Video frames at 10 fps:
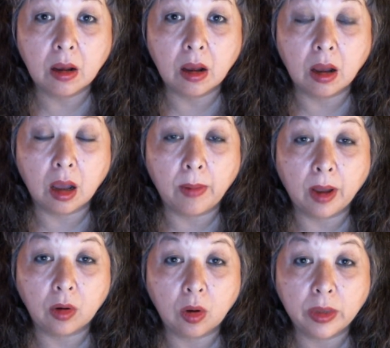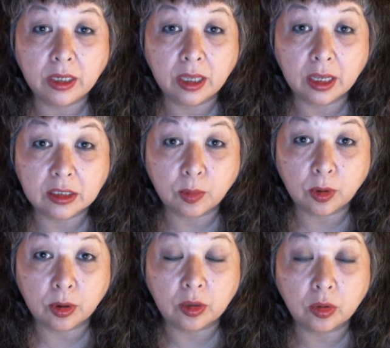about going to
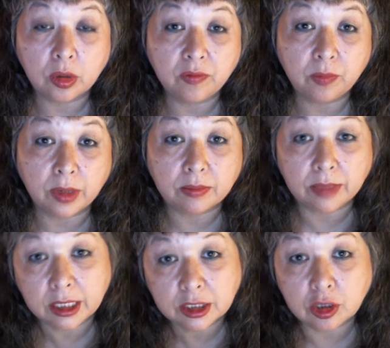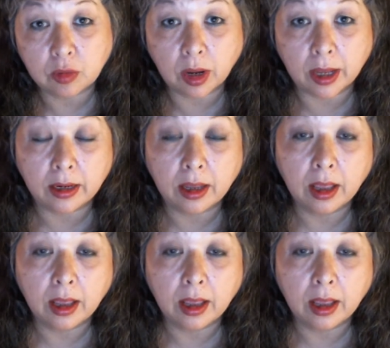Gettysburg and looking and hitching a ride,